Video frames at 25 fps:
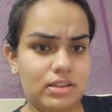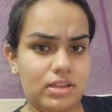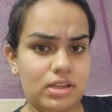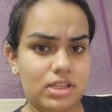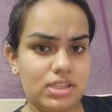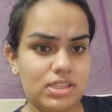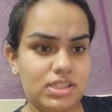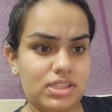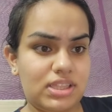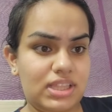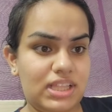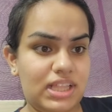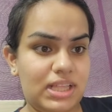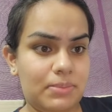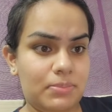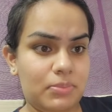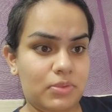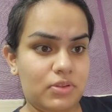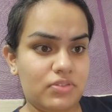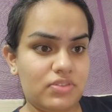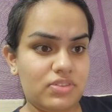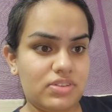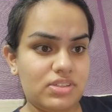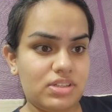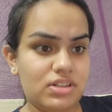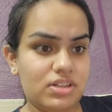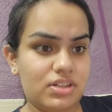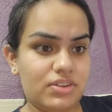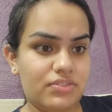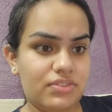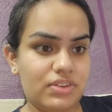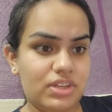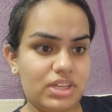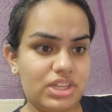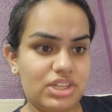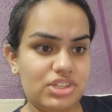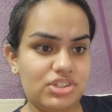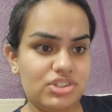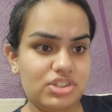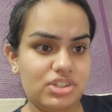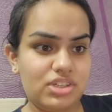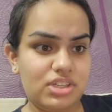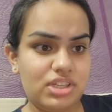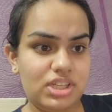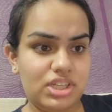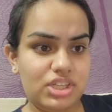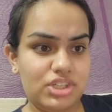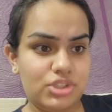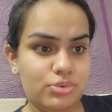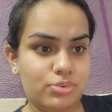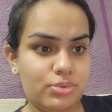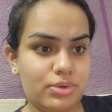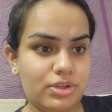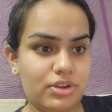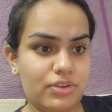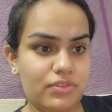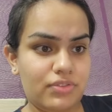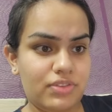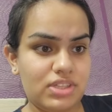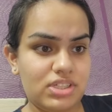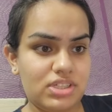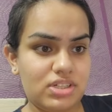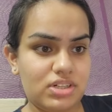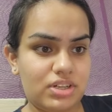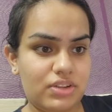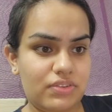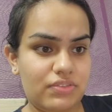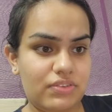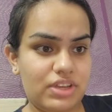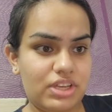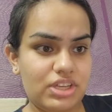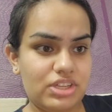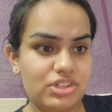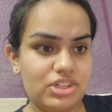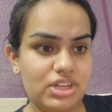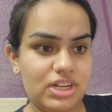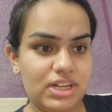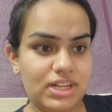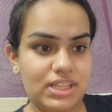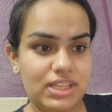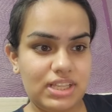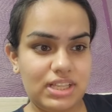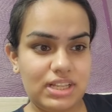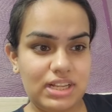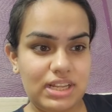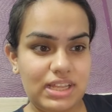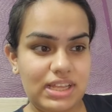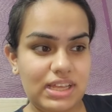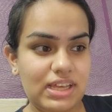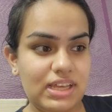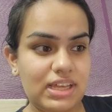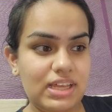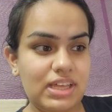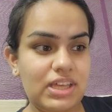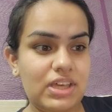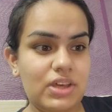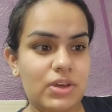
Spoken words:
as name of the certification, issuer of the certification, and the link